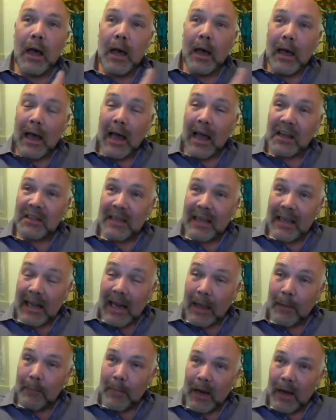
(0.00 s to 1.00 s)
actually
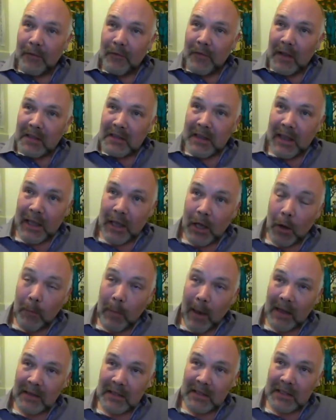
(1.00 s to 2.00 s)
claim benefits and then go
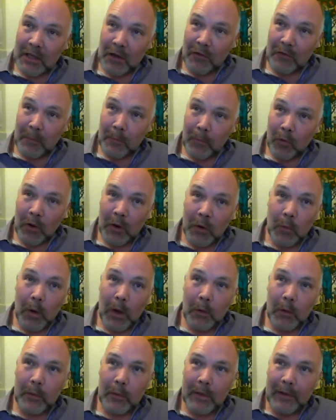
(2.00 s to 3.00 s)
back to self-employed
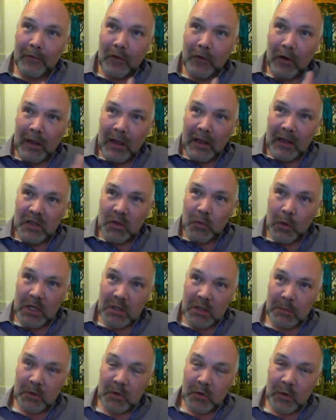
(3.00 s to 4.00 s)
work when they've got it, and
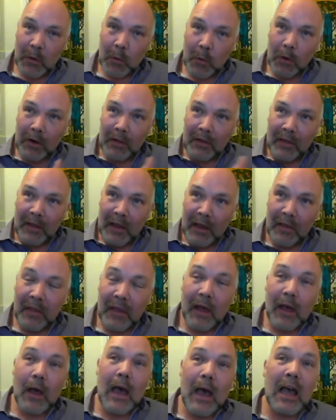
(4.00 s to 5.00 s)
switch between one and the
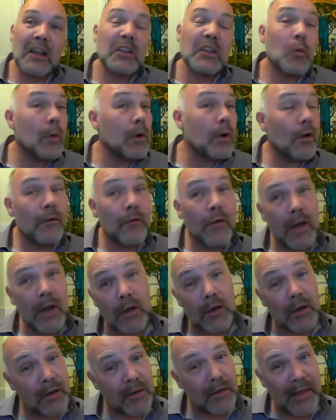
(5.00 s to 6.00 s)
other. We're not very
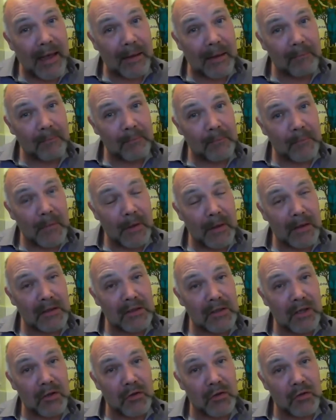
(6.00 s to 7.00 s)
good at that in this
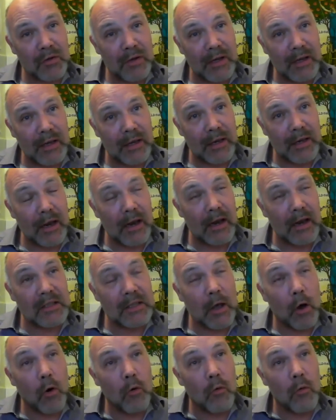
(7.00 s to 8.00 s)
country, and it's
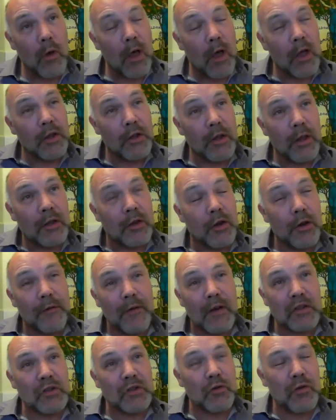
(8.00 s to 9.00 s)
the whole
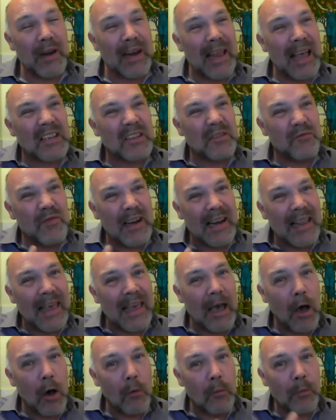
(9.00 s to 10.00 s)
universal credit hasn't really
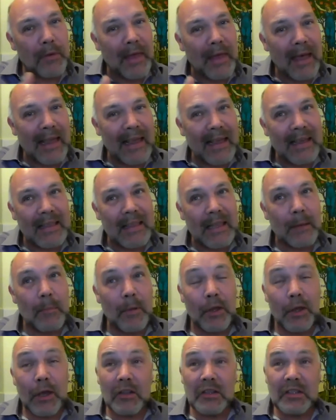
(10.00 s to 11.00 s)
helped with that either. But
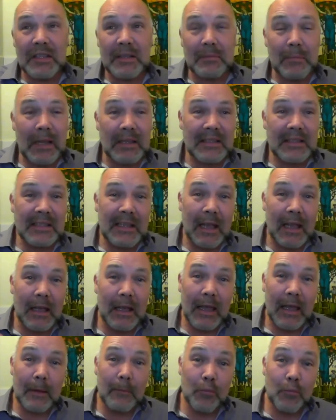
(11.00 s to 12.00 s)
you go to places like
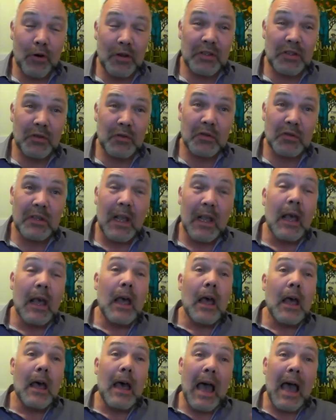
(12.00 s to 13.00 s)
in Brussels,
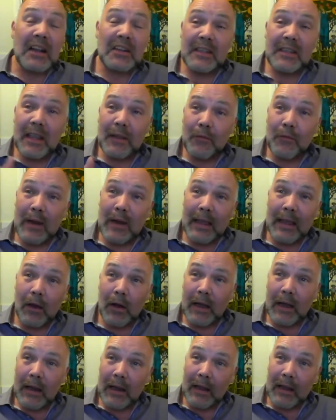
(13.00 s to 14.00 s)
actually they've really
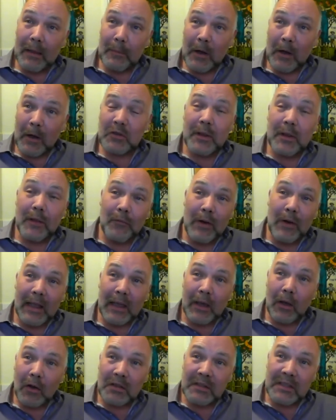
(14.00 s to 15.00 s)
got it in Belgium. They've really
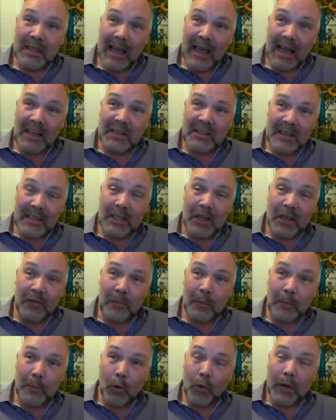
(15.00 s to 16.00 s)
got it. Actually, the
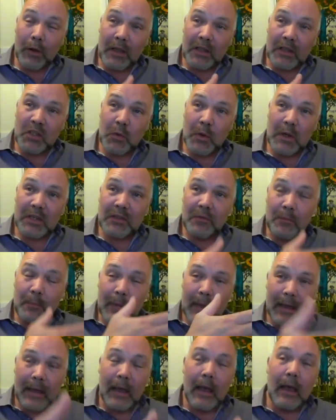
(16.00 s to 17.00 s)
self-employed can switch from
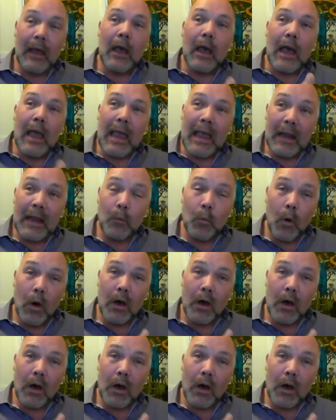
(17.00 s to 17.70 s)
being in work